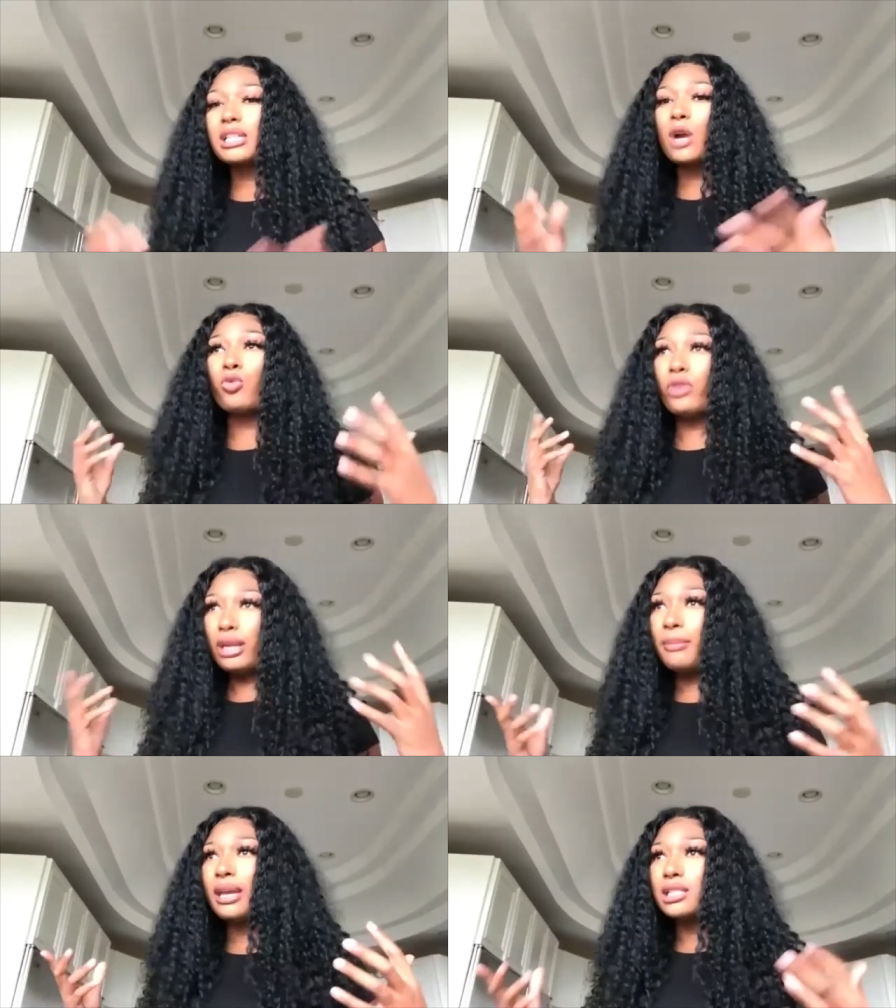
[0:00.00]
a
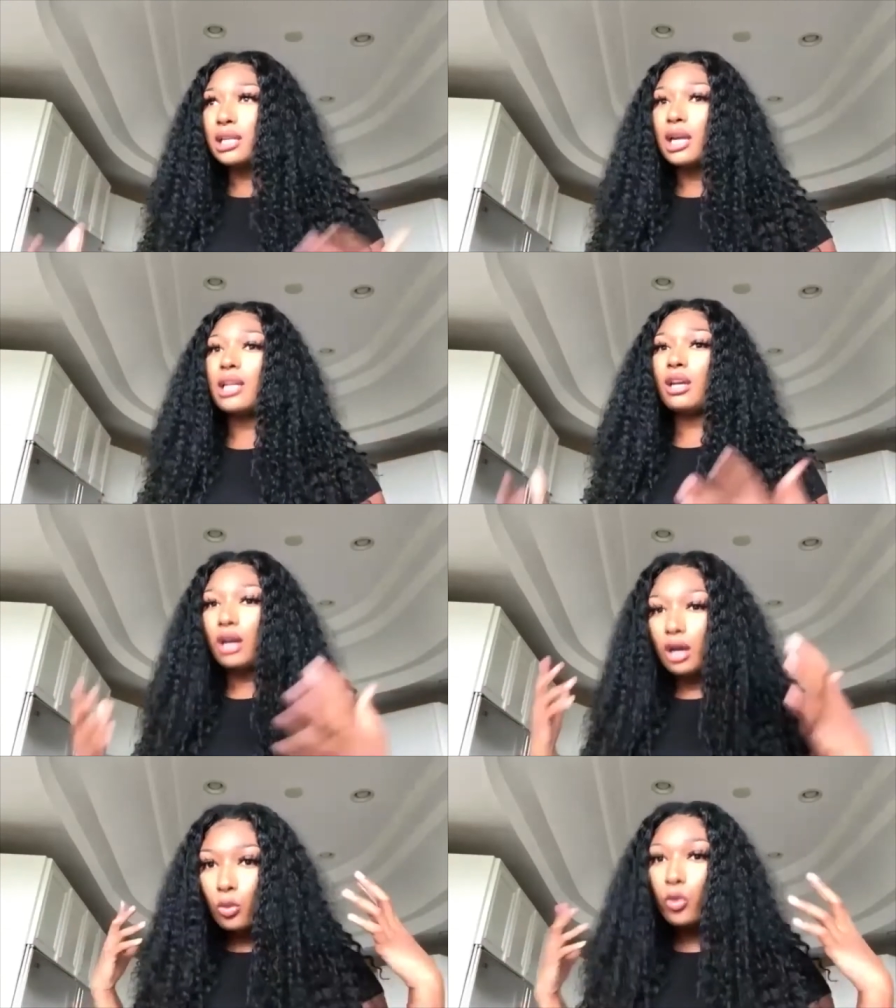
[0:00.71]

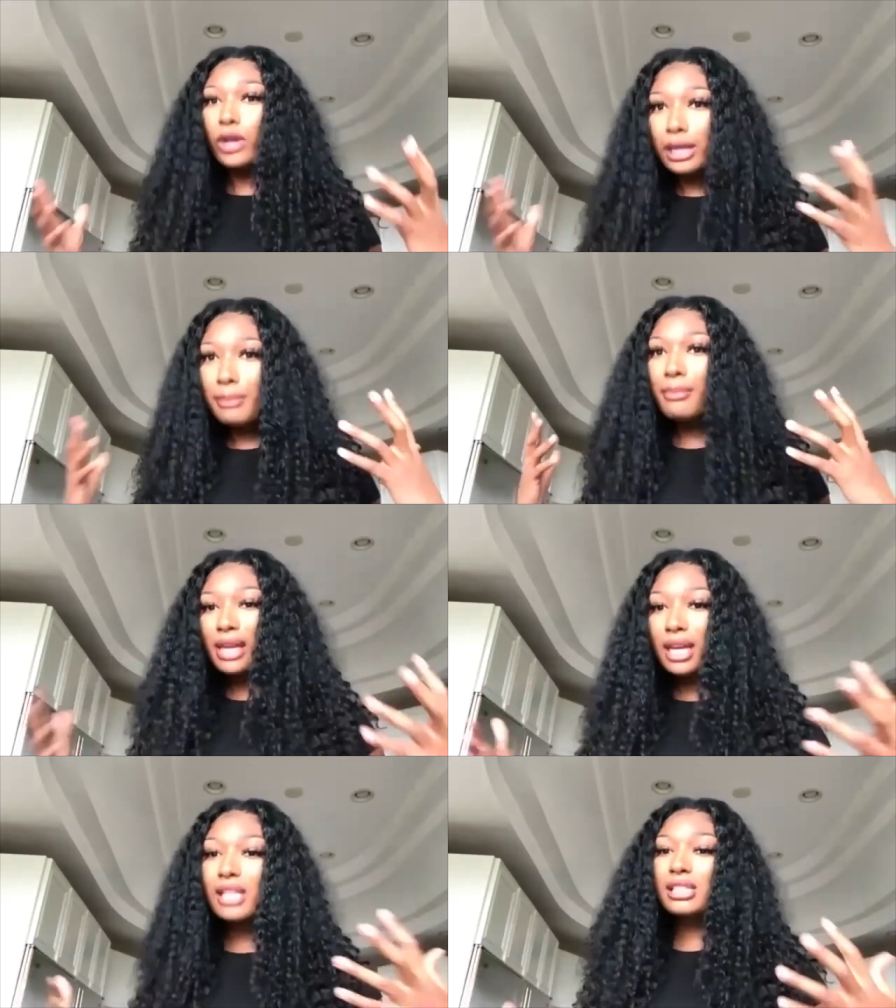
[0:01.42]

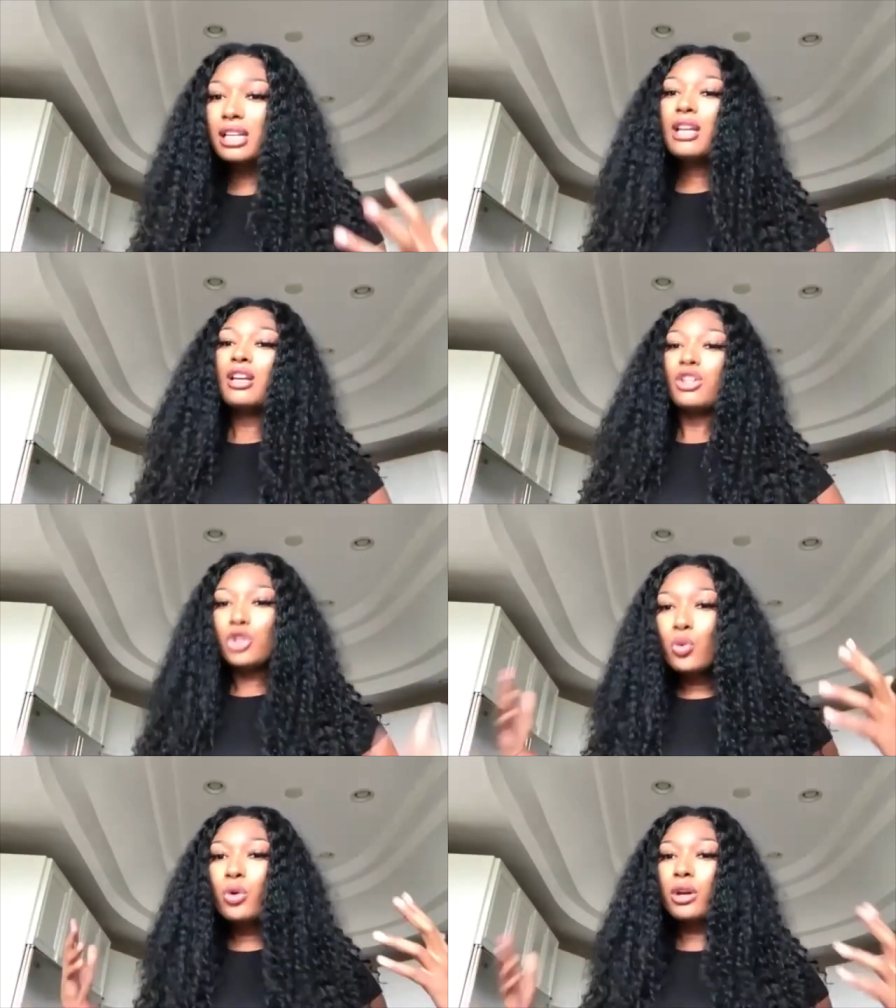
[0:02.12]
remix,
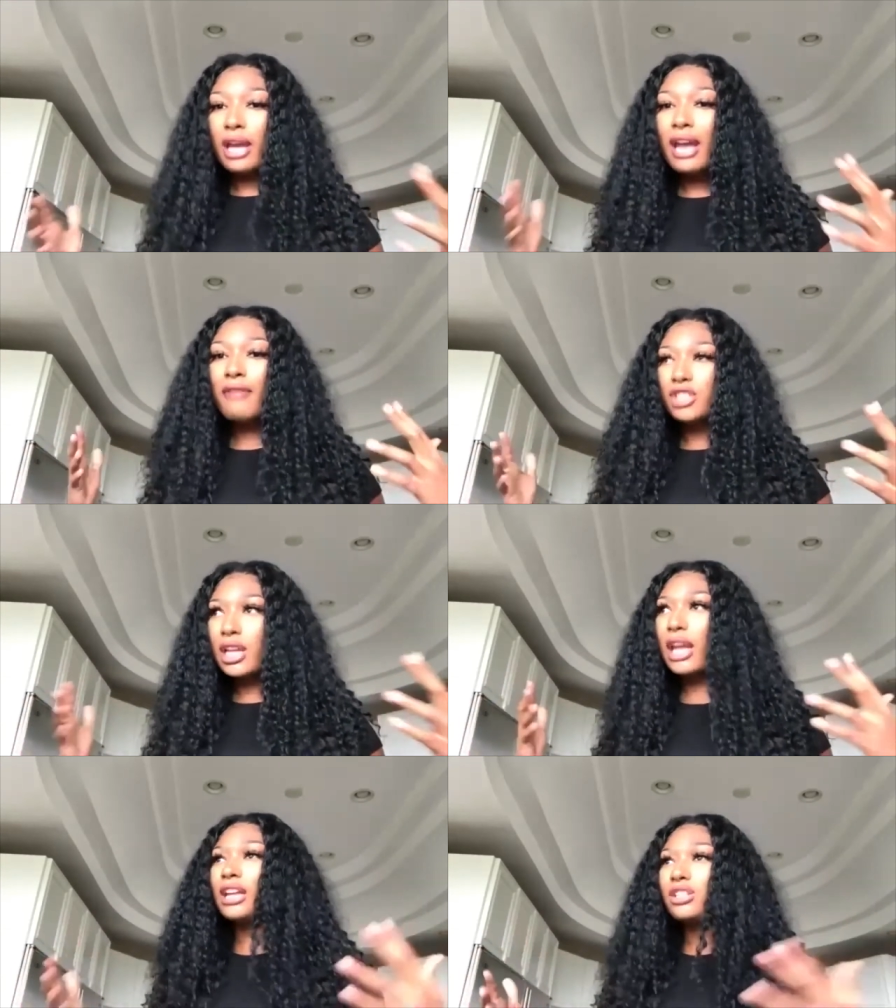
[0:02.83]
you would have
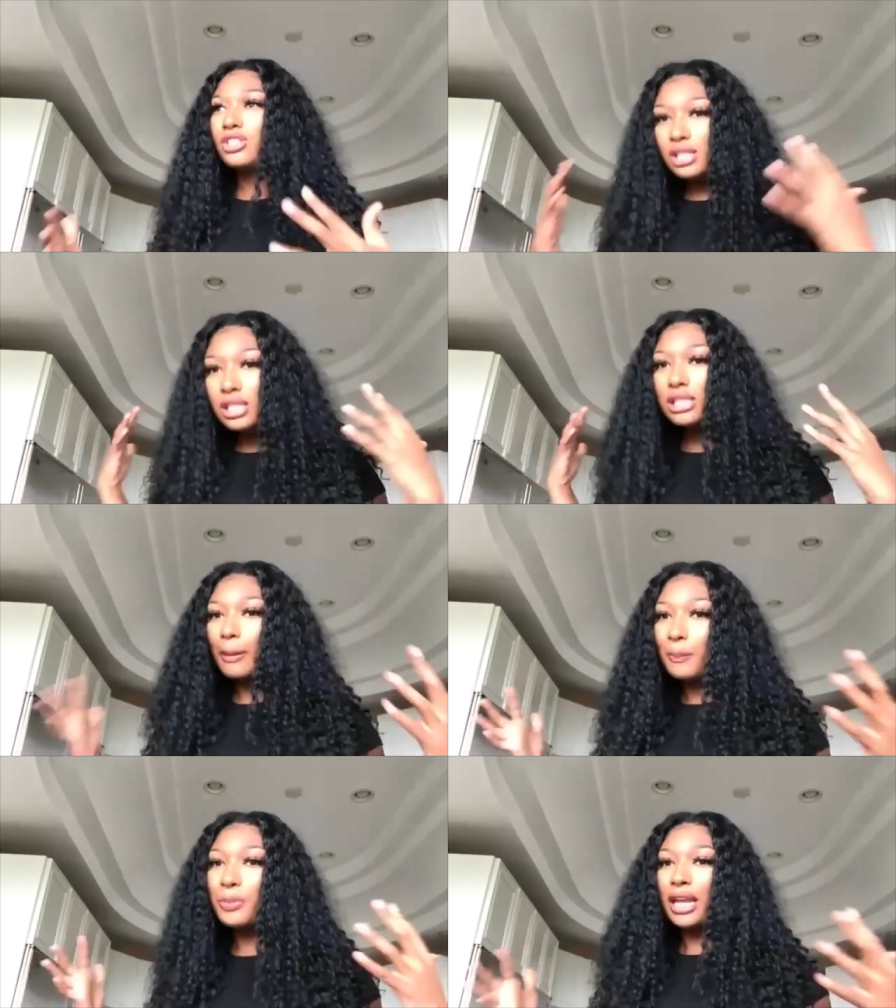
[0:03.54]
changed
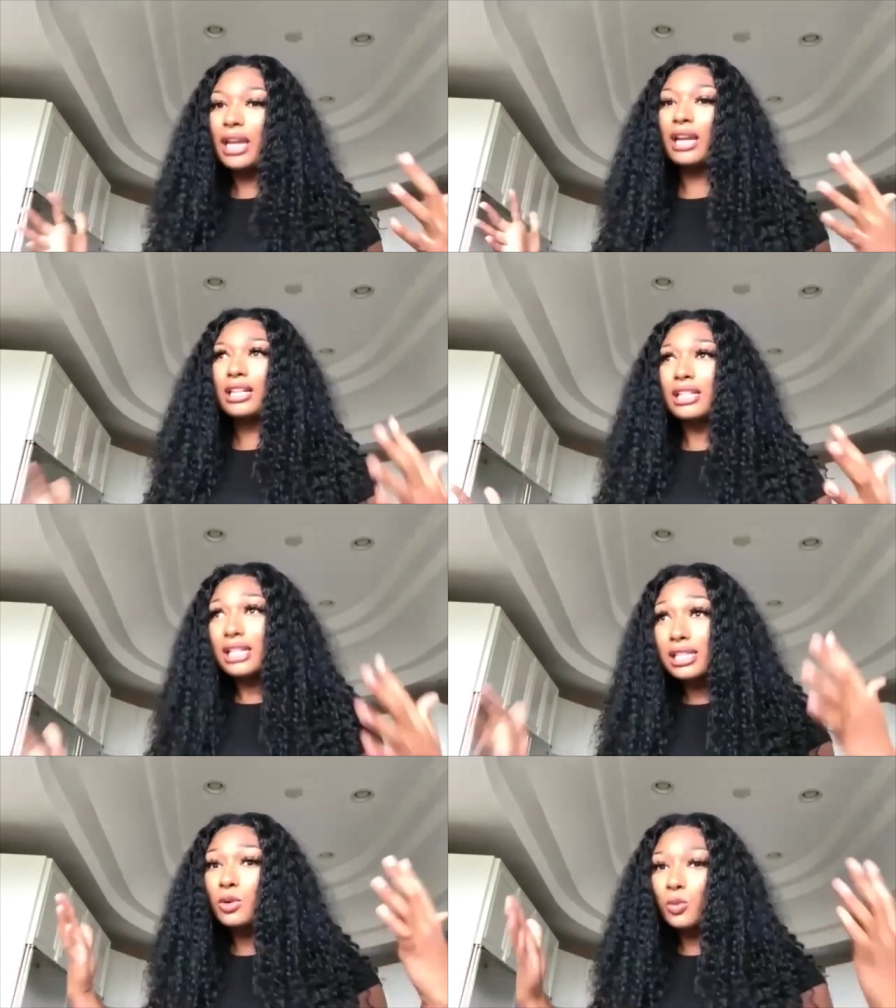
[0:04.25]
something.
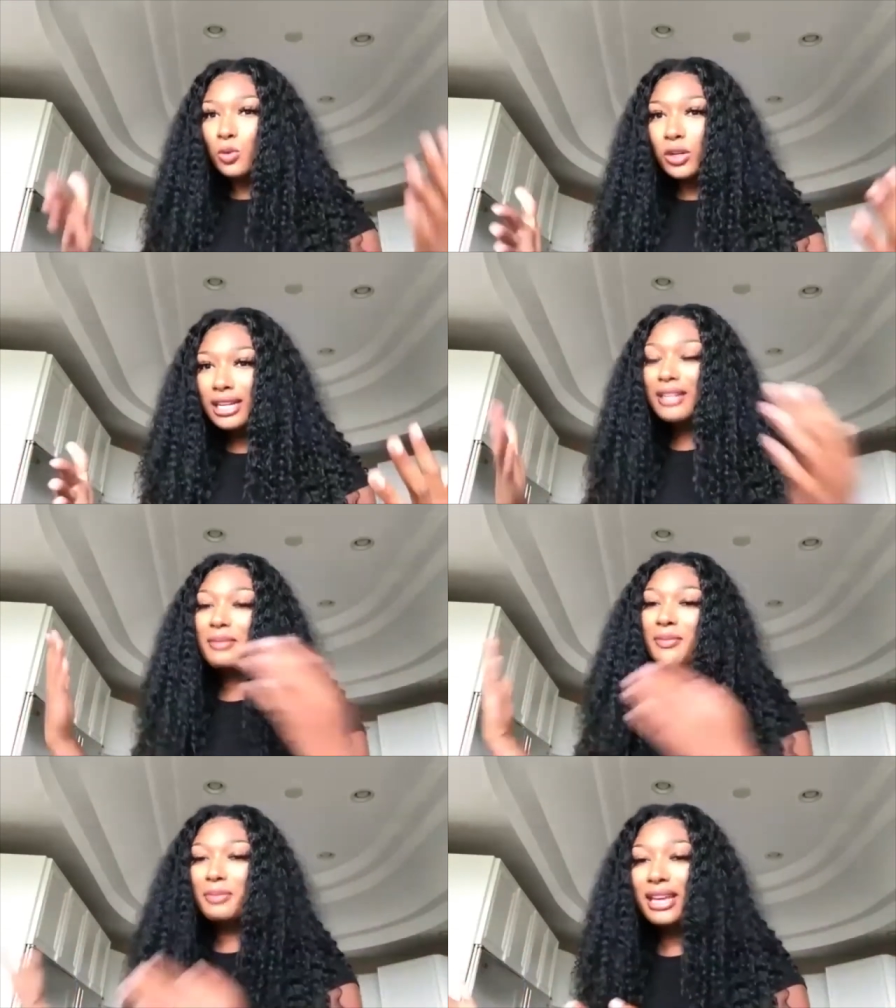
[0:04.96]
It's a
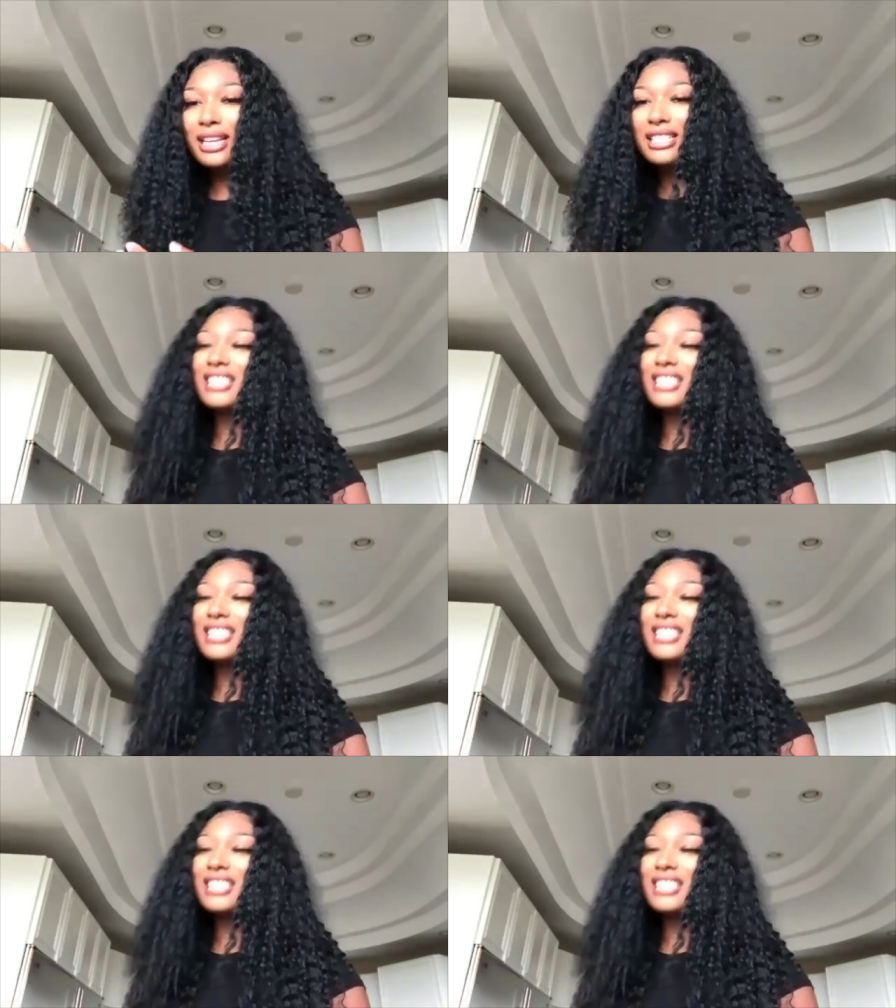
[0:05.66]
remix.